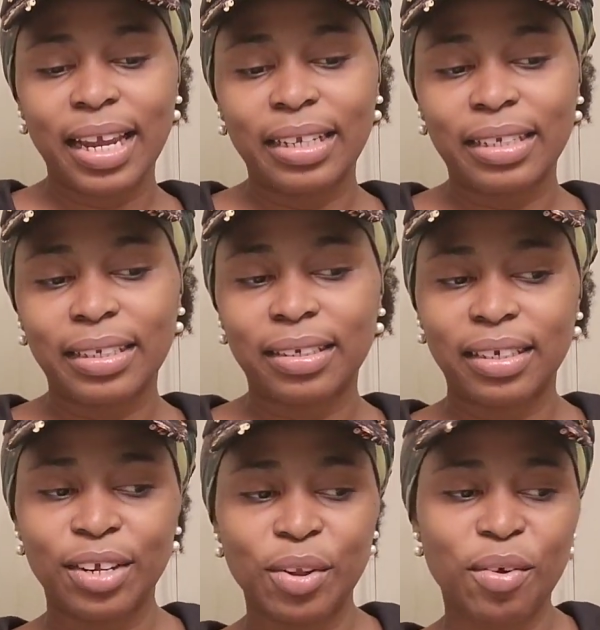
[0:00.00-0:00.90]

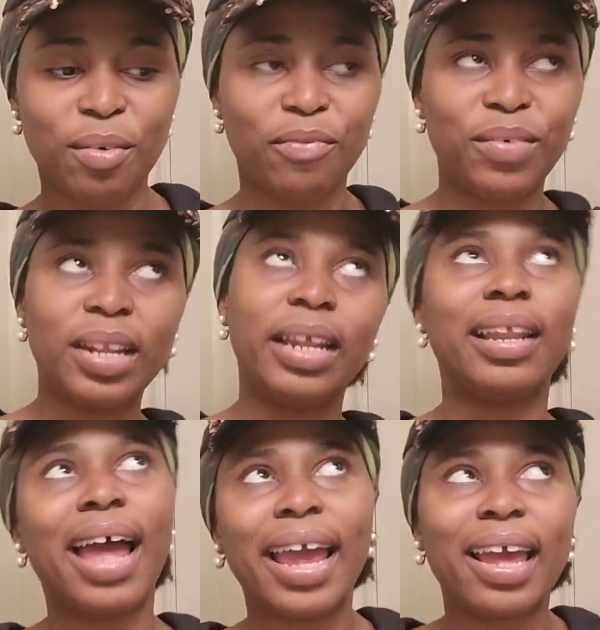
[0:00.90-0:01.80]
is, you know,
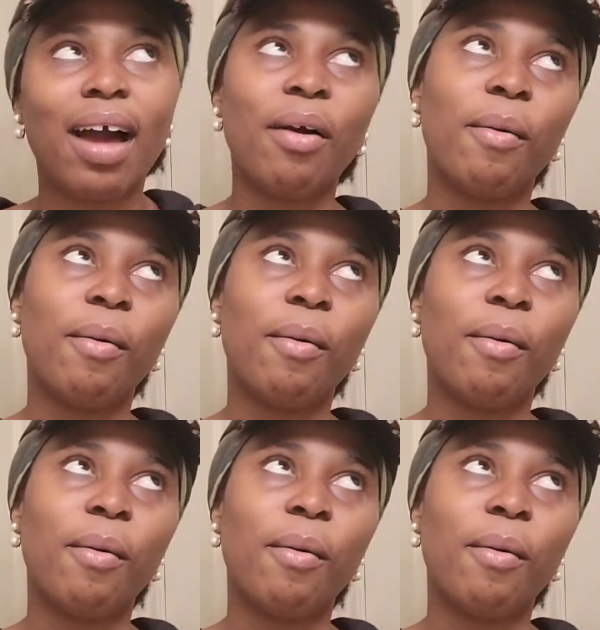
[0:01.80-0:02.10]
feeling like